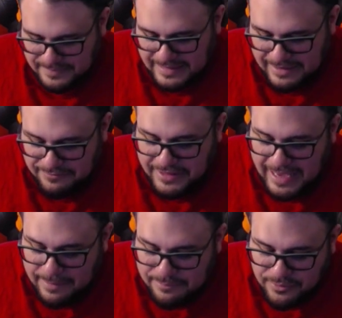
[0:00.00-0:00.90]
If the
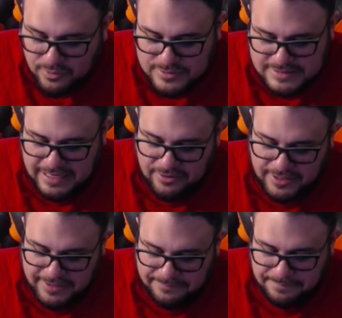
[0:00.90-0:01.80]
Emperor was
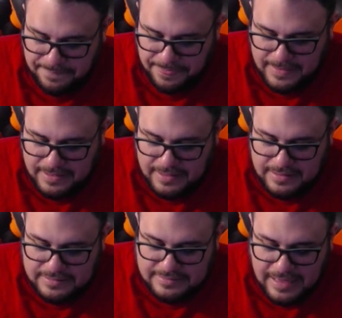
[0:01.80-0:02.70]
scary,
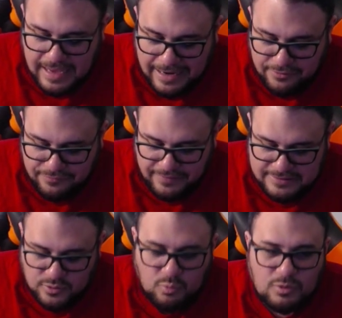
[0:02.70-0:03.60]
the Hierophant
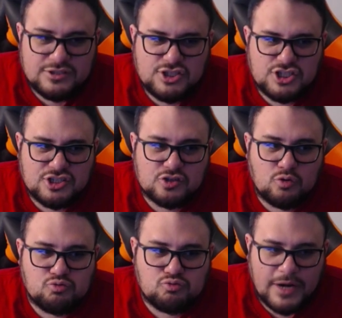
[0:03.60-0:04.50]
was just
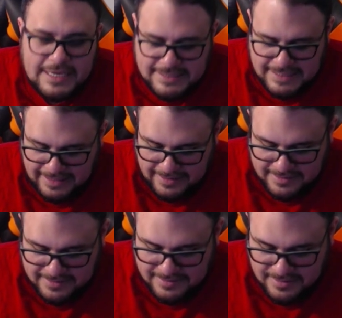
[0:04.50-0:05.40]
crazy.
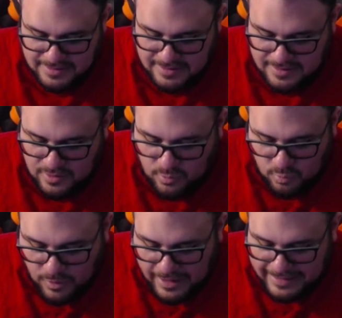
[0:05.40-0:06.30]

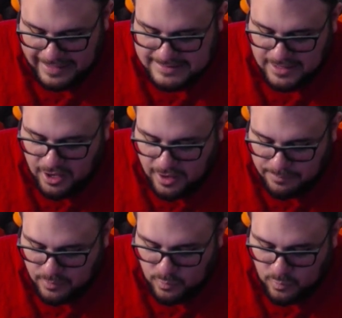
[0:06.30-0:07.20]
What is up
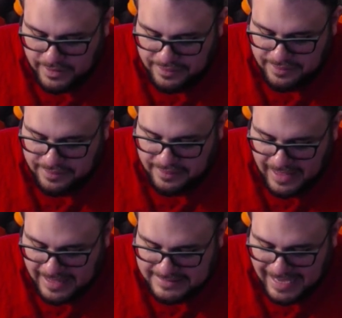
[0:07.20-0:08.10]
with
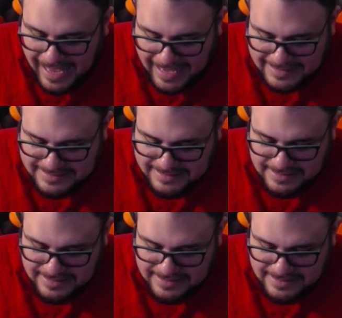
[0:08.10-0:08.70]
that hat